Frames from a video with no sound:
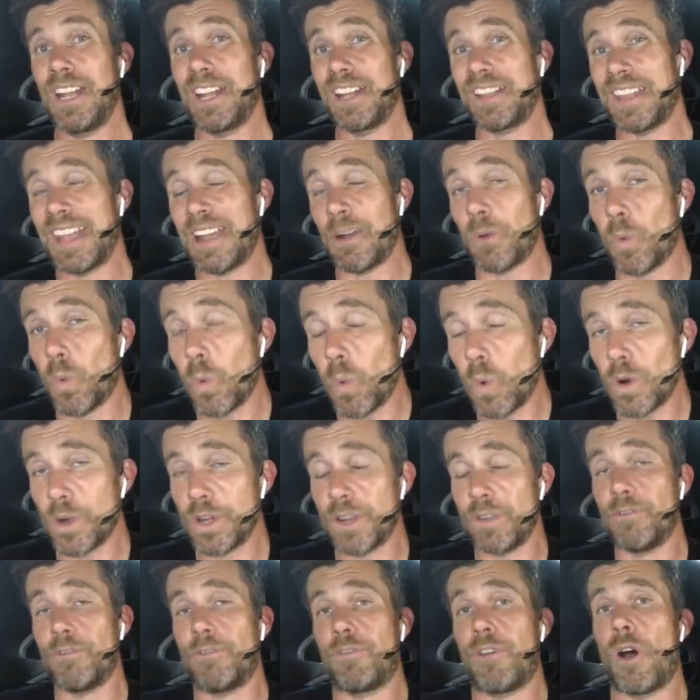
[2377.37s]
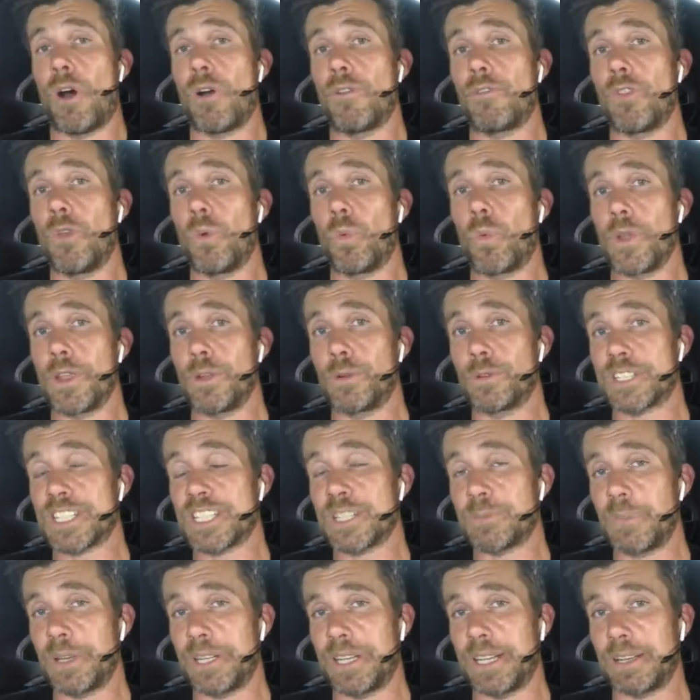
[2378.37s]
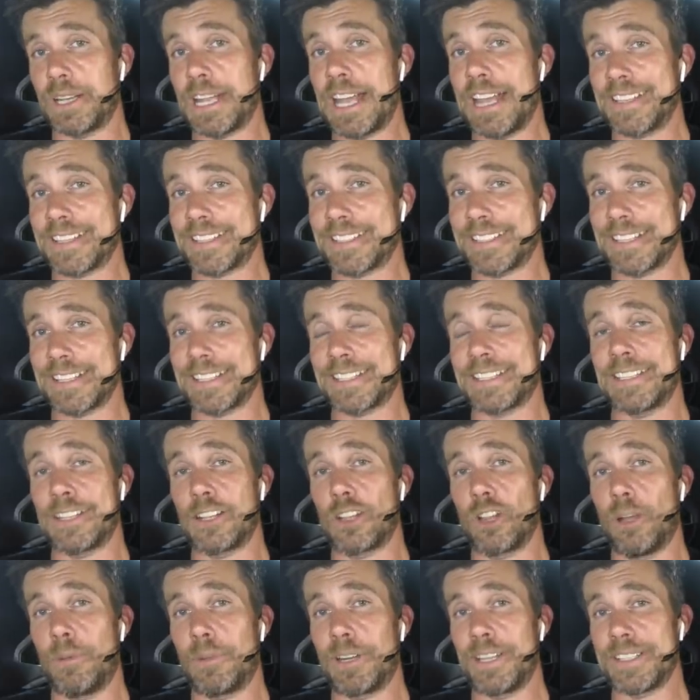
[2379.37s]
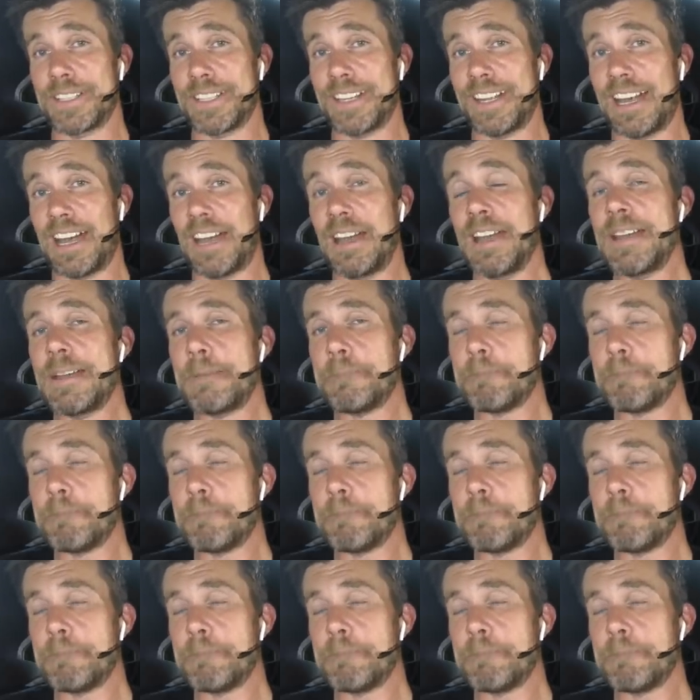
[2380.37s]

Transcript: that would involve the wheel spinning at 60 km/h.